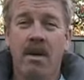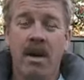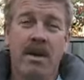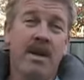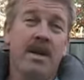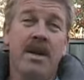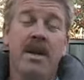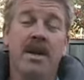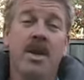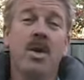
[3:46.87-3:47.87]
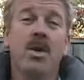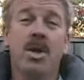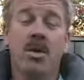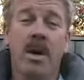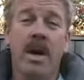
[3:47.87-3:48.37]
Well, I could have did it the
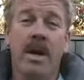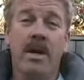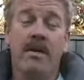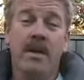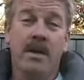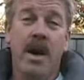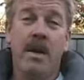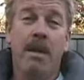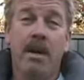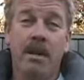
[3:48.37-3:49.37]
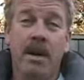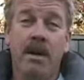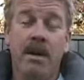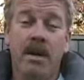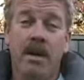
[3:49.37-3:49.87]
usual way. I could have just got a pumpkin,